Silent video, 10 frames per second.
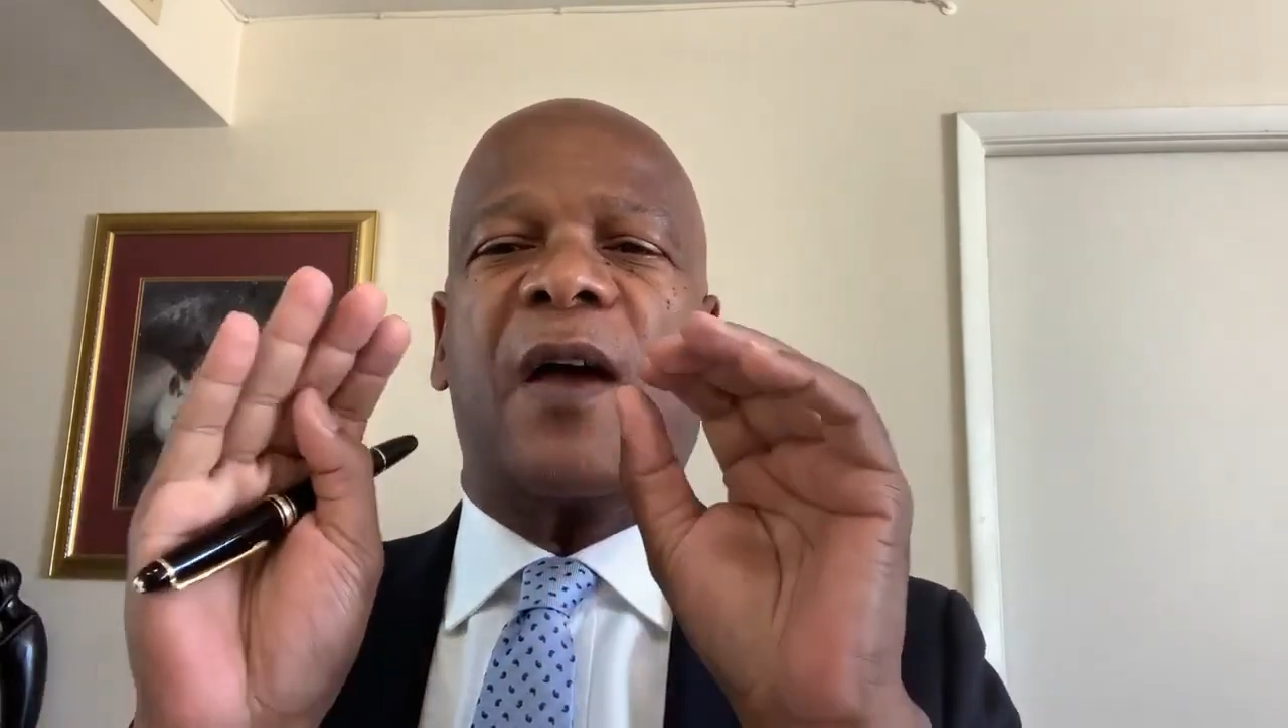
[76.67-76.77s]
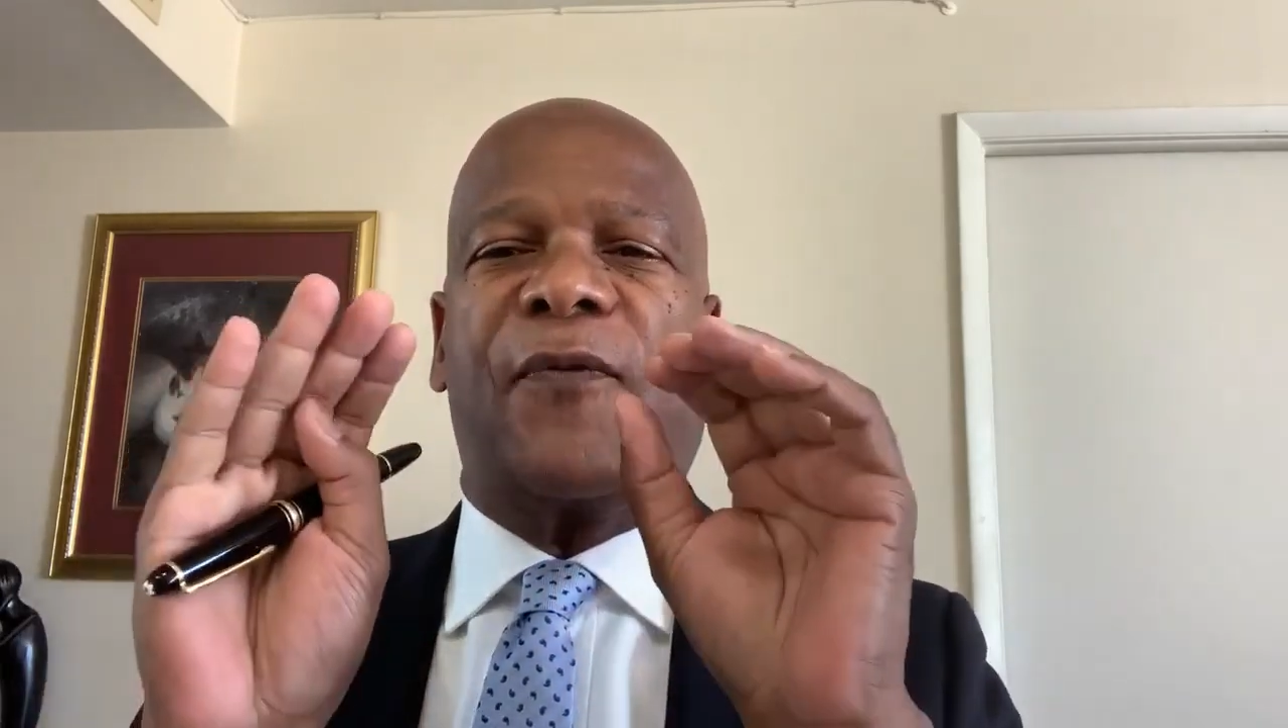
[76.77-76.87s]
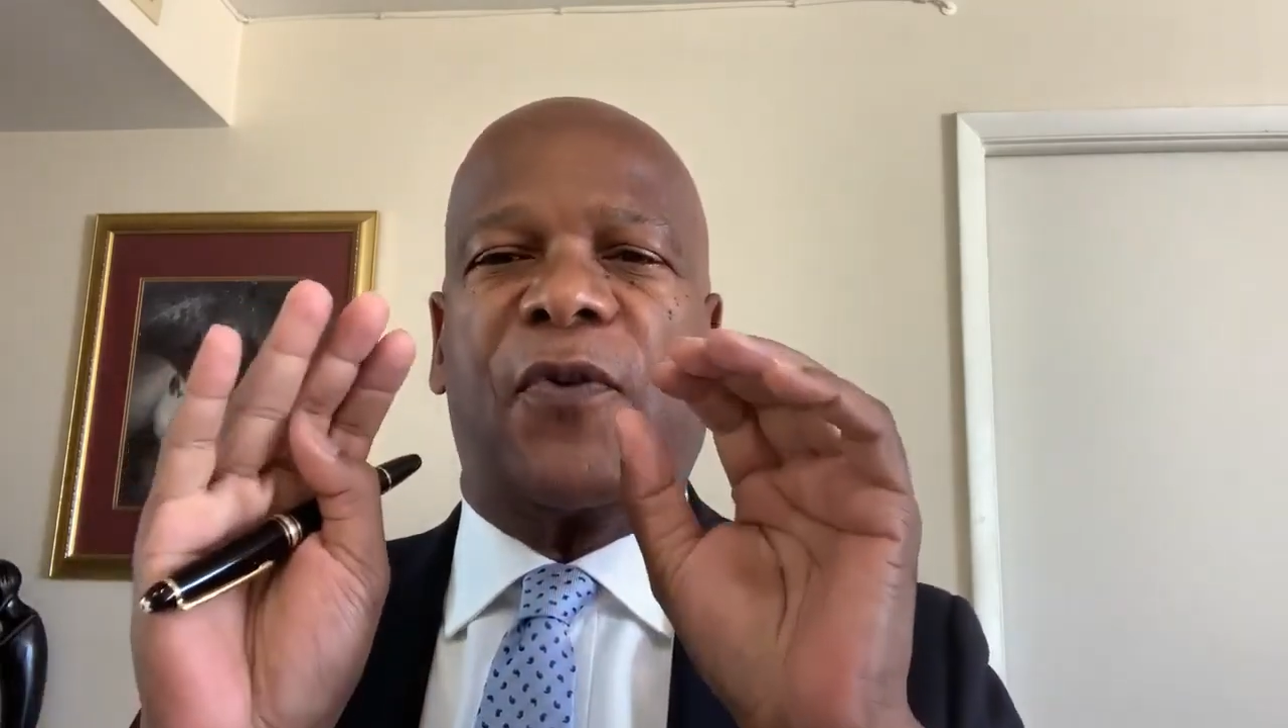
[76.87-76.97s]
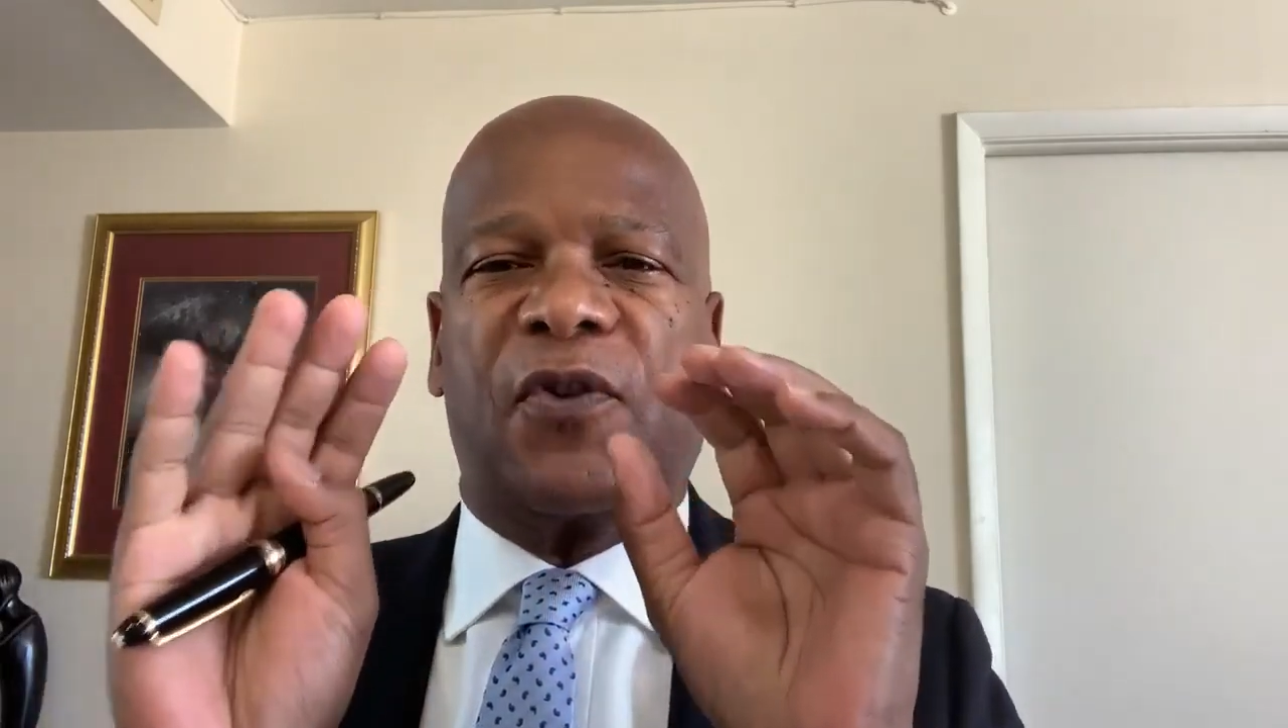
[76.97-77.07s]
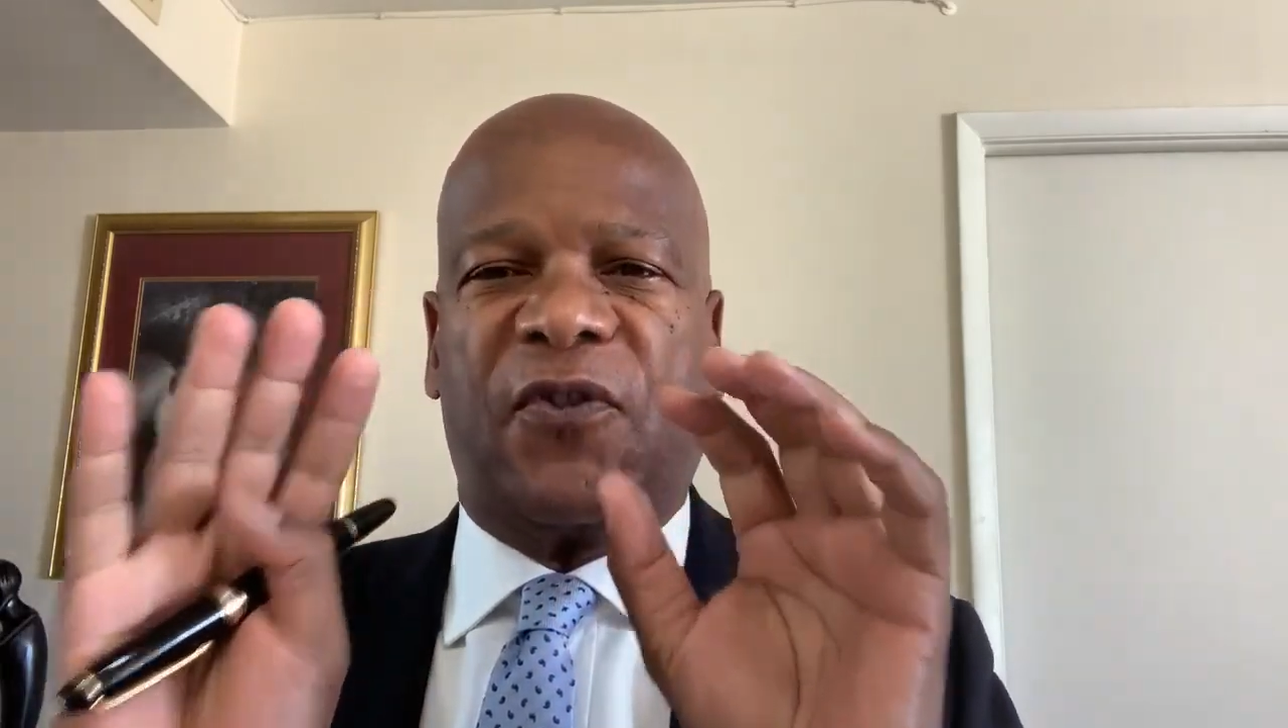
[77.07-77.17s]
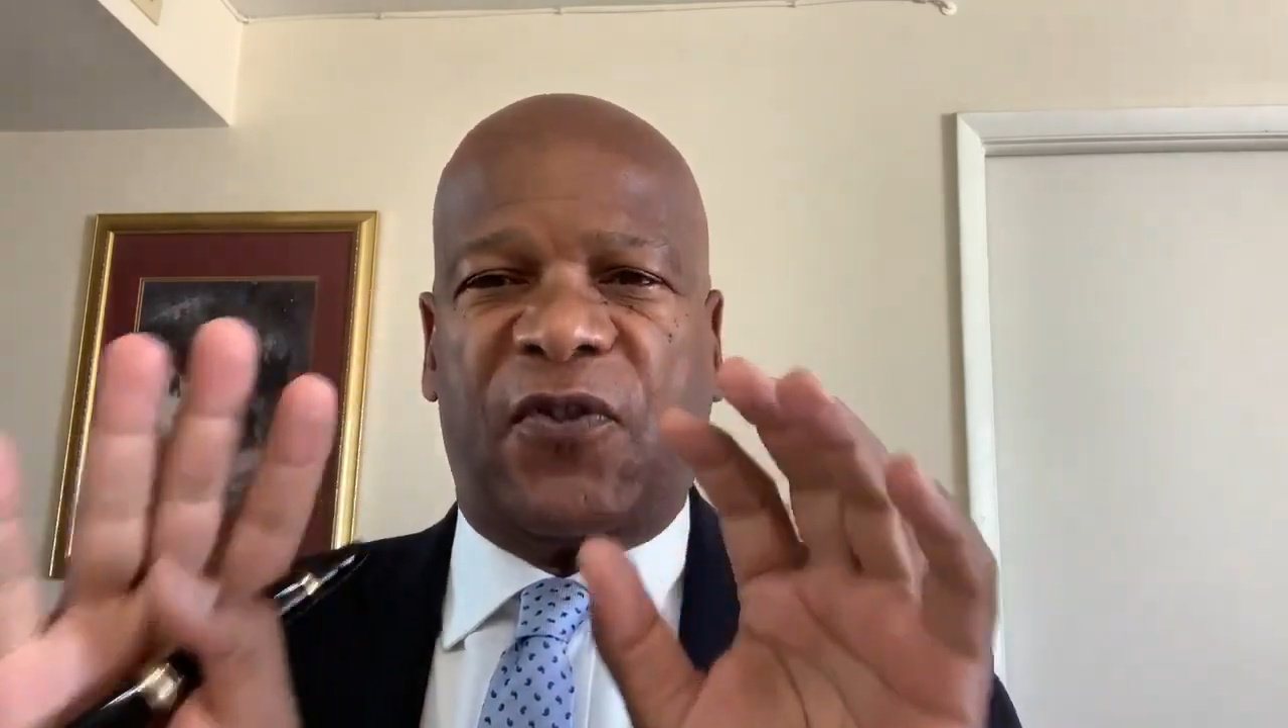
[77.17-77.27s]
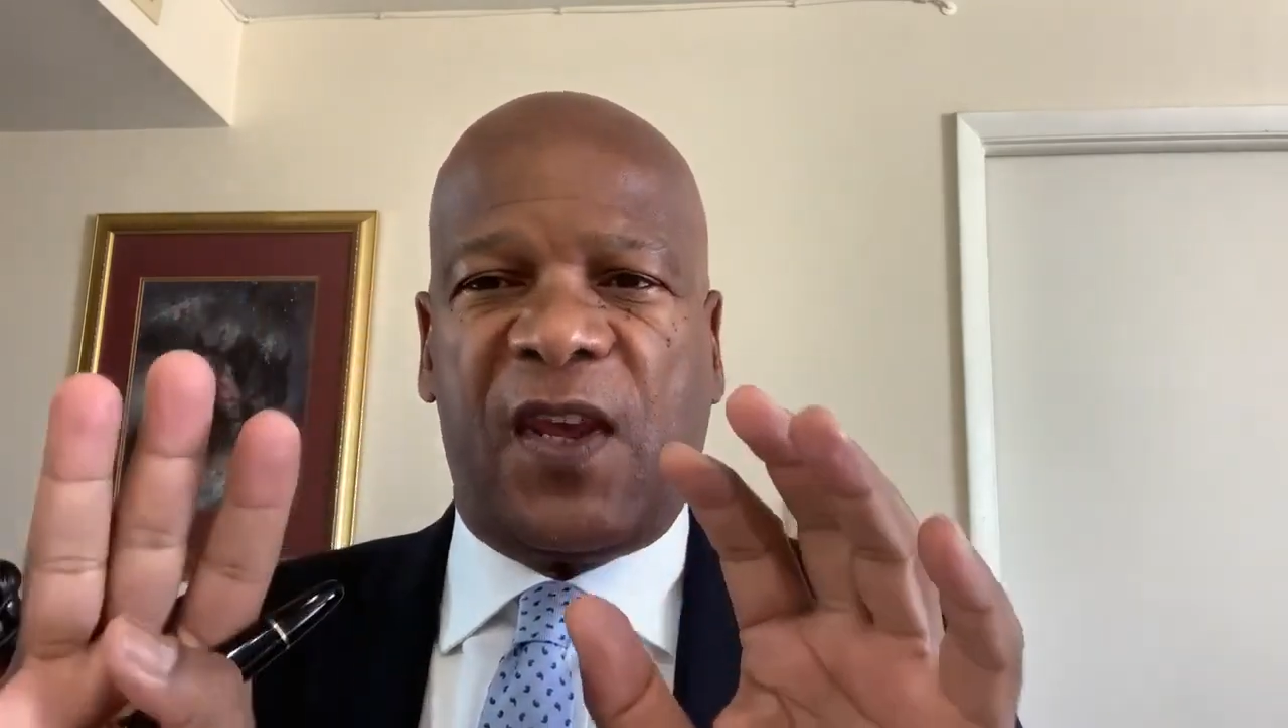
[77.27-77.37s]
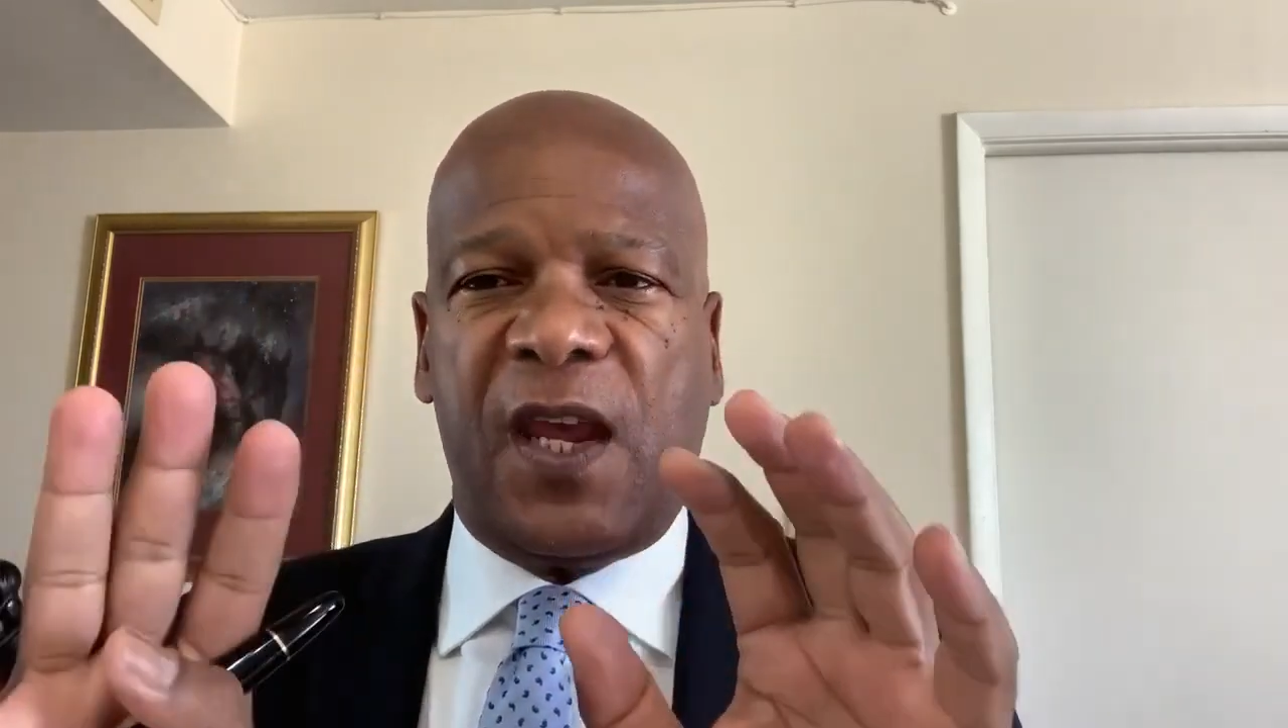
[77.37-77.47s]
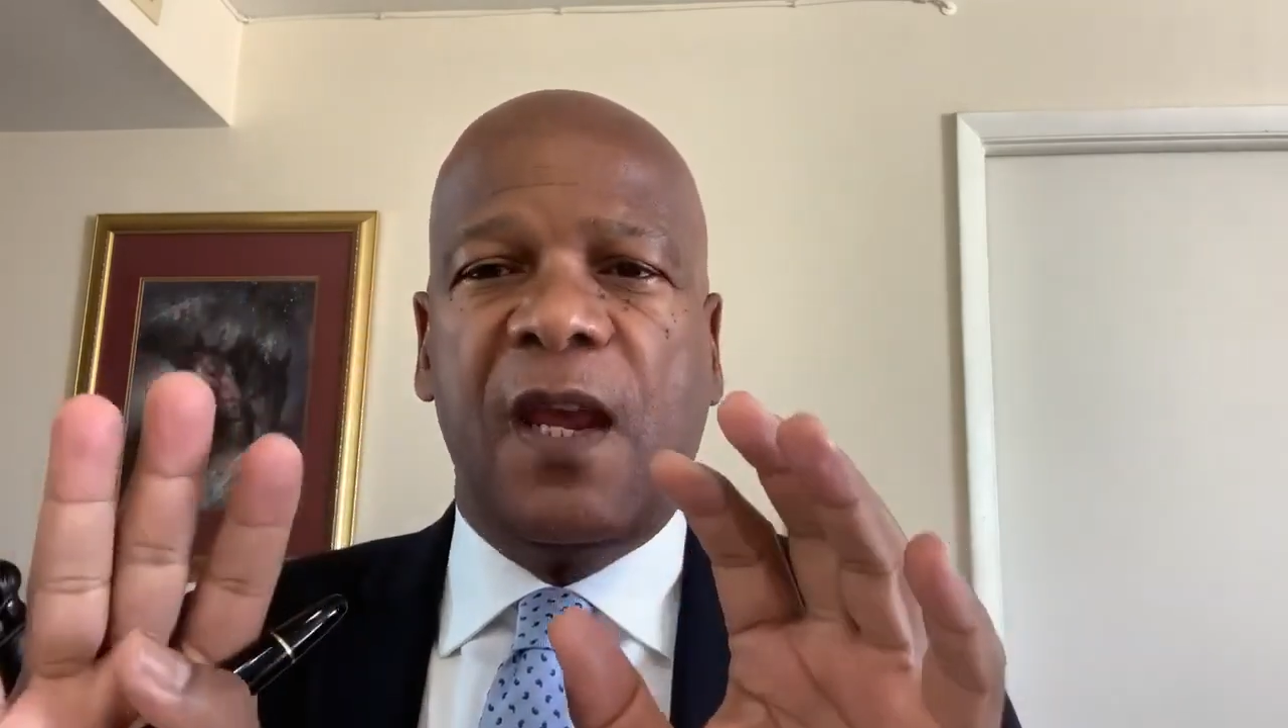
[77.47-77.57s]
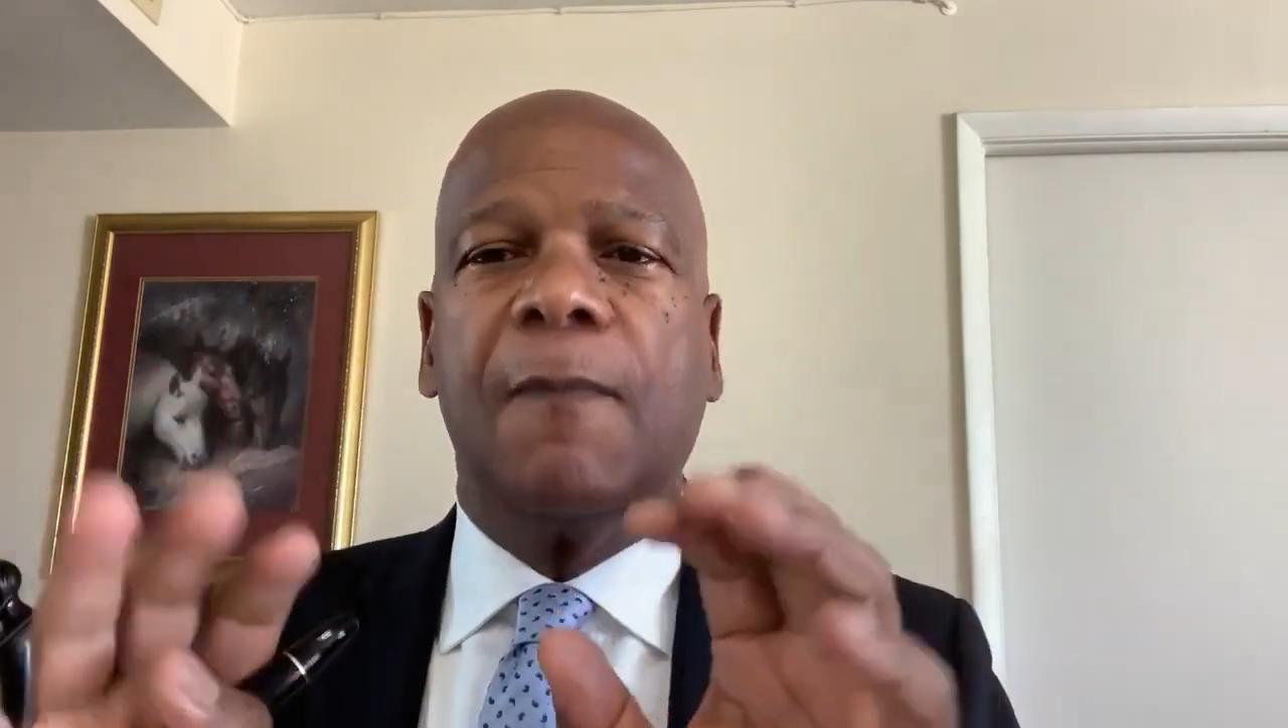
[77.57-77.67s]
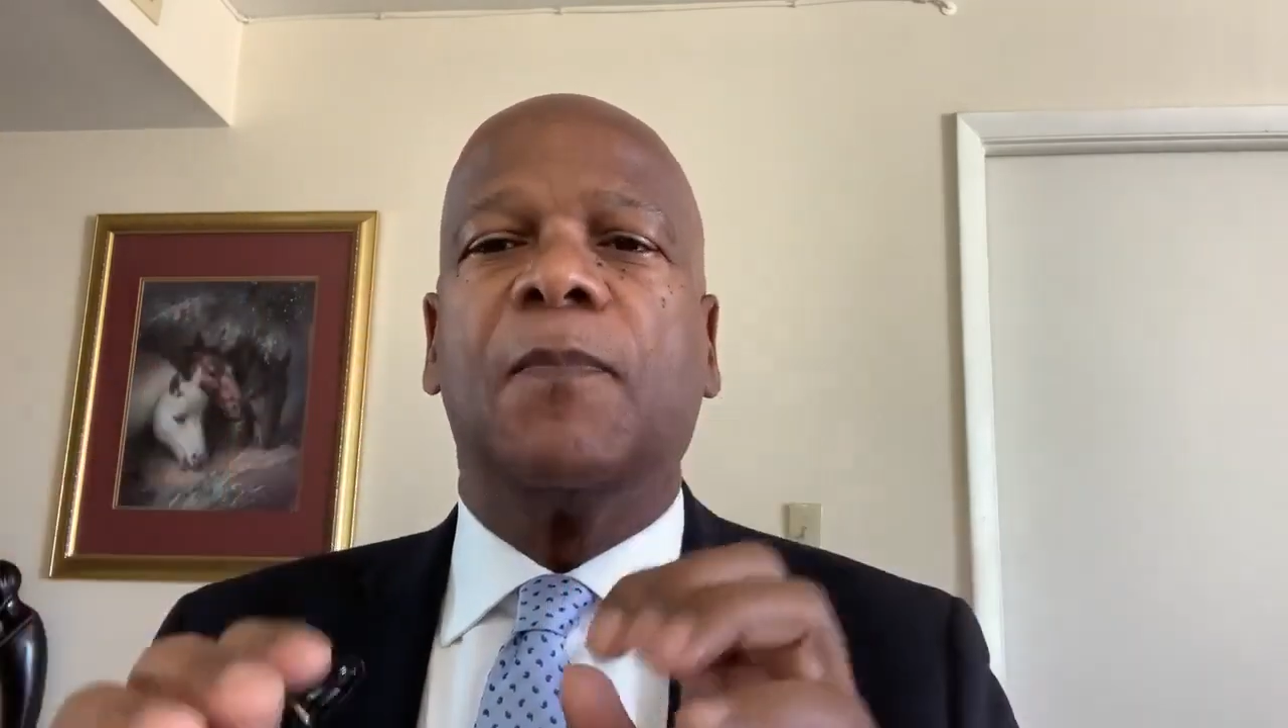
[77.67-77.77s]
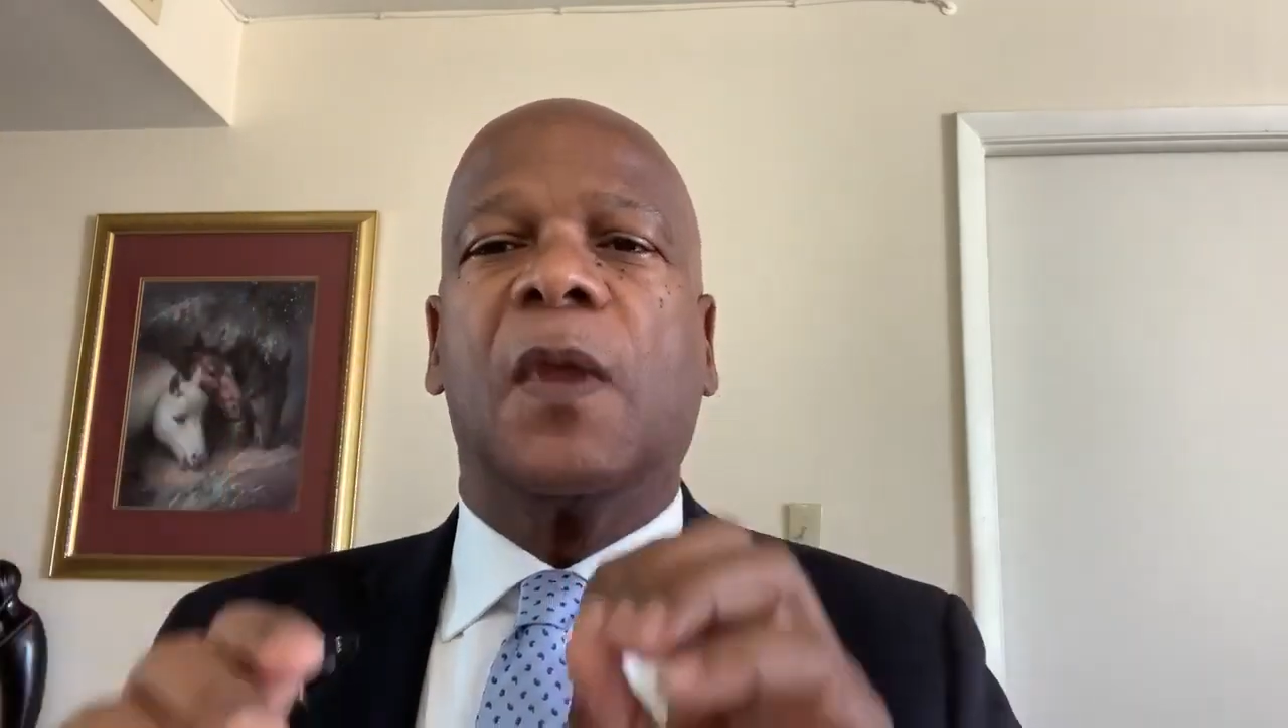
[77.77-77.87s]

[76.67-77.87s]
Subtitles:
foresee